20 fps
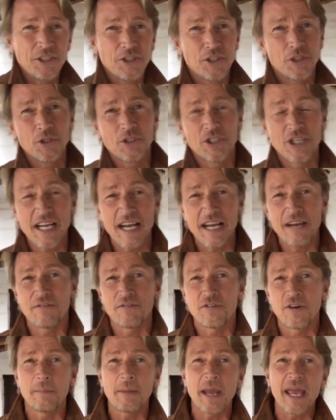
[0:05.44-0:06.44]
to you today
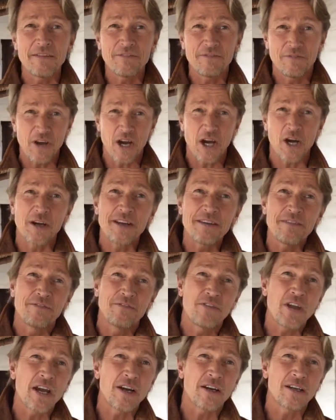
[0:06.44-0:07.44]
from a very,
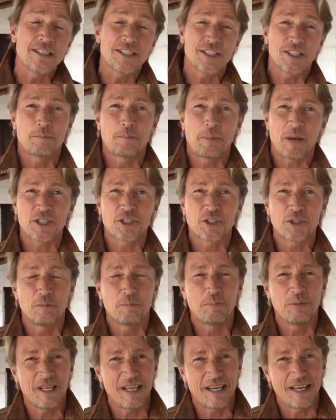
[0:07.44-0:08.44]
very special
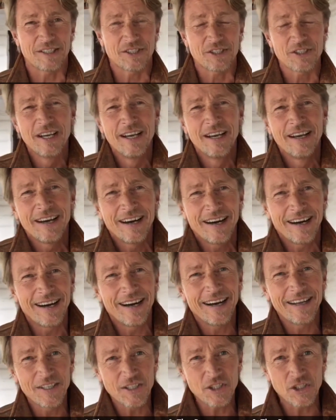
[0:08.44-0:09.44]
place.
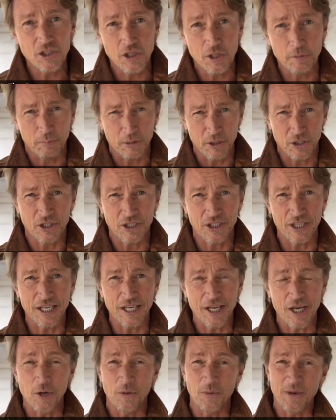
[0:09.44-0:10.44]
This is the
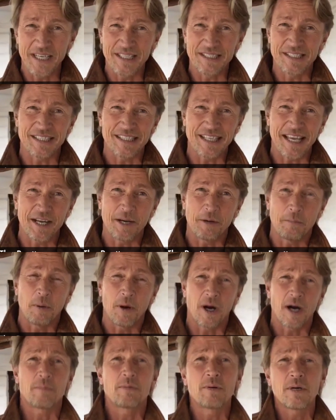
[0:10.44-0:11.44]
Presidio in Santa
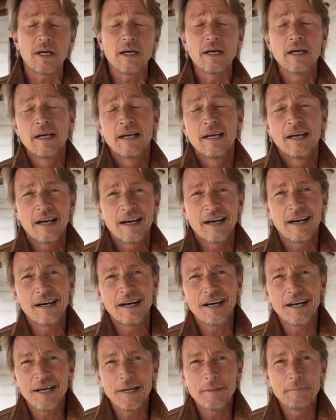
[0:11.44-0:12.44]
Barbara.
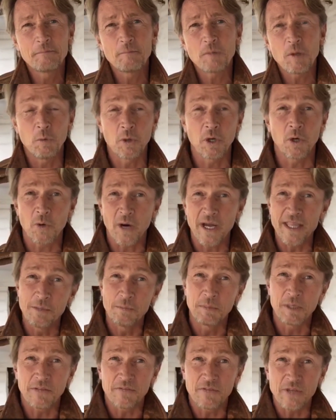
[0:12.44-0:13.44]
We are right in the
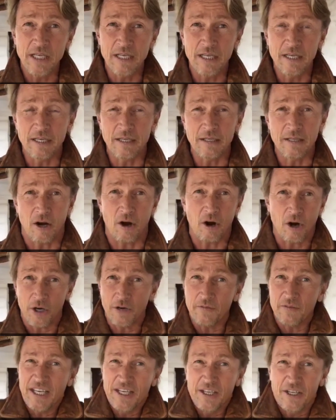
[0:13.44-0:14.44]
middle of the heart of
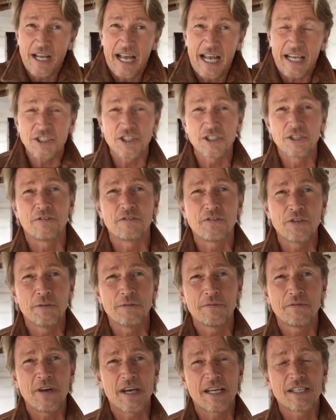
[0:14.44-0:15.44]
the International Film
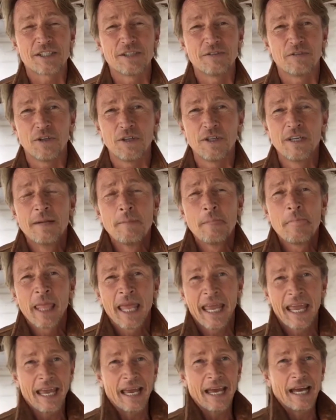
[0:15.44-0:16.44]
Festival.
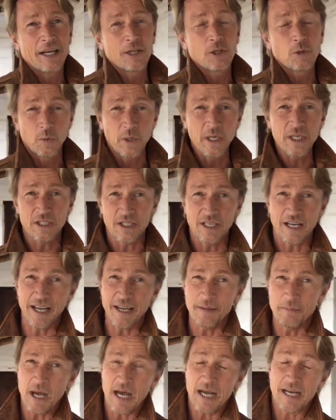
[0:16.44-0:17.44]
And the reason I
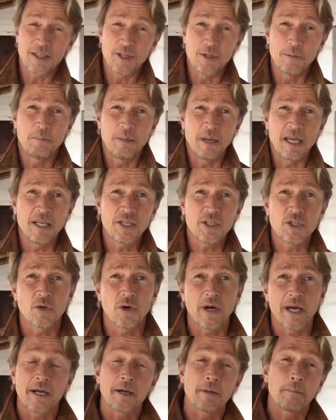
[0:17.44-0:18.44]
am not at the beach or
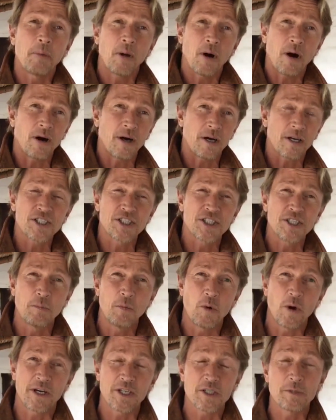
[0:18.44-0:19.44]
at a park
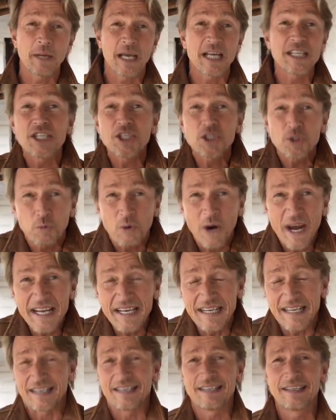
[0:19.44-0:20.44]
somewhere is because it's
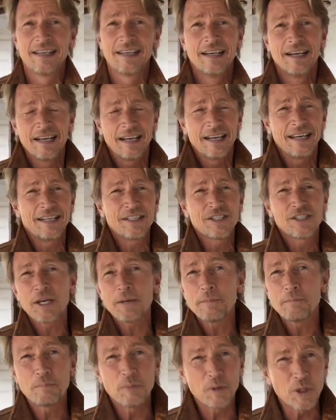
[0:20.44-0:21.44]
raining. It is a
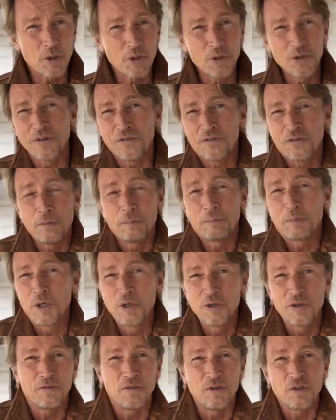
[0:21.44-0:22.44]
beautiful,
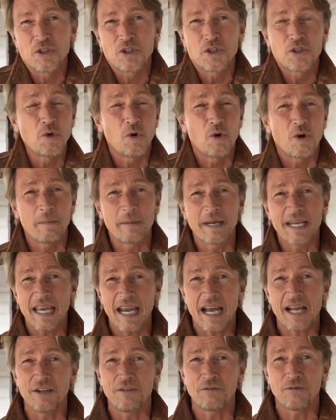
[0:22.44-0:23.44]
beautiful storm, and
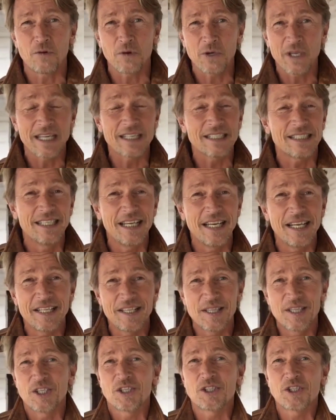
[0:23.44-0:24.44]
California has needed
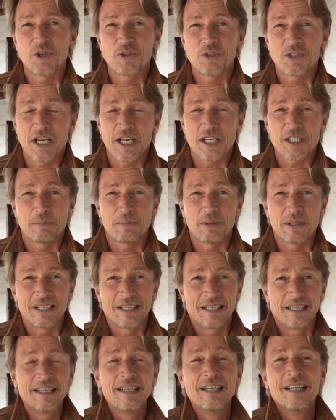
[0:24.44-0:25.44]
this so
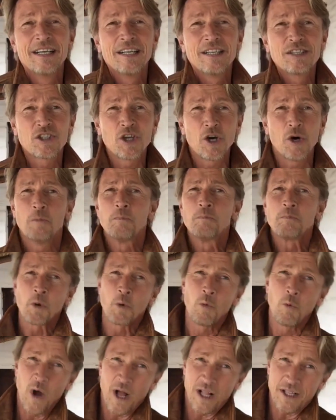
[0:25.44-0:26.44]
desperately. So,
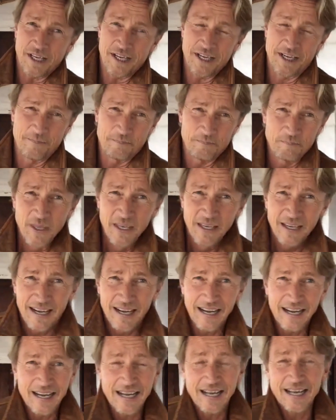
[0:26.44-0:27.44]
welcome.
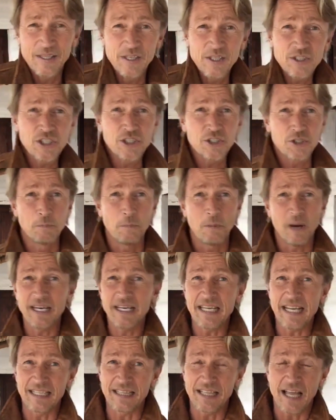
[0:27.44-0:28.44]
This is
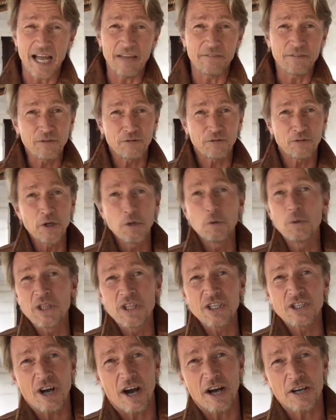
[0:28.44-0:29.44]
Monday, live and free with the
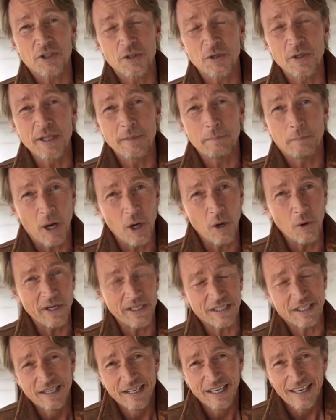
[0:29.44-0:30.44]
Doctor and the
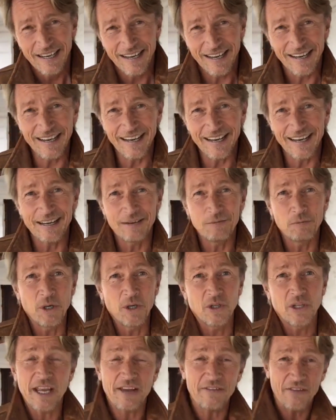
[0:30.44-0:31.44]
Poet, and we
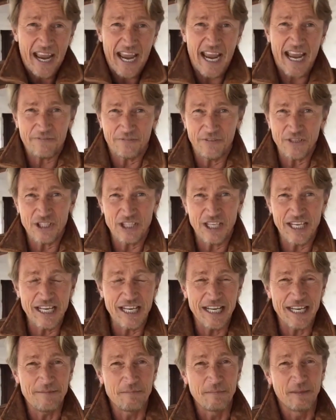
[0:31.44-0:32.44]
only have half a
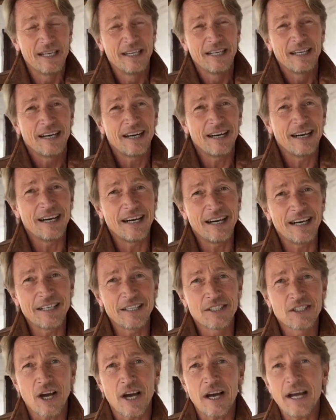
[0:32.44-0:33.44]
team.
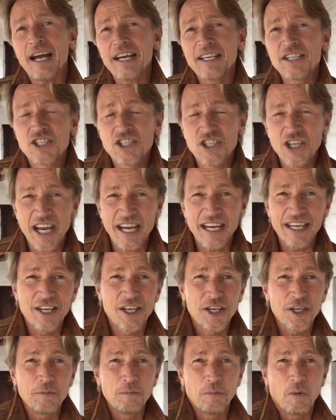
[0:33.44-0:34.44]
Hi, Jane.
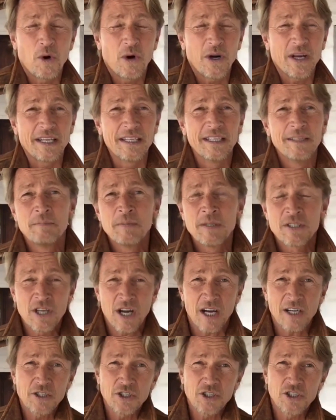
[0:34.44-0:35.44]
Good morning.
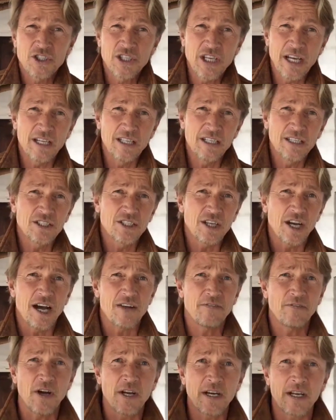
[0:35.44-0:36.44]
Dr. Ciel is
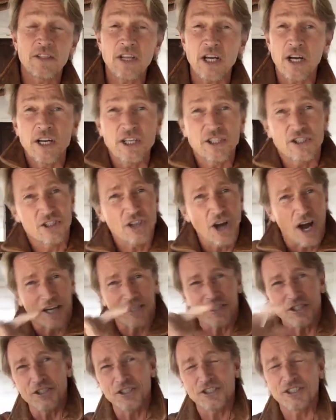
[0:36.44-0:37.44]
off on it. There is
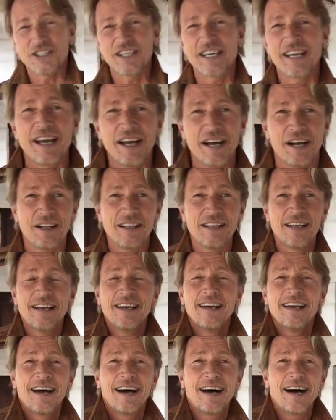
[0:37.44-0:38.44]
Dr. Ciel.
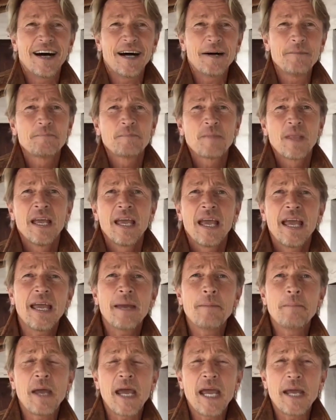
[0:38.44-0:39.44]
Hey,
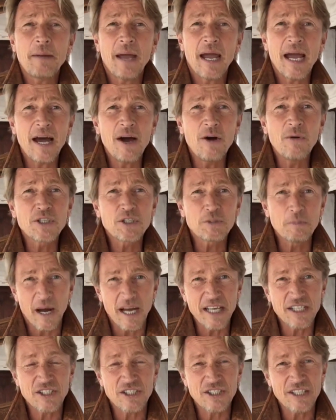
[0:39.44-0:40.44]
babe. How is my
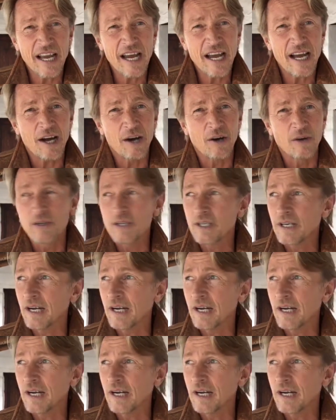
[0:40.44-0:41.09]
sound?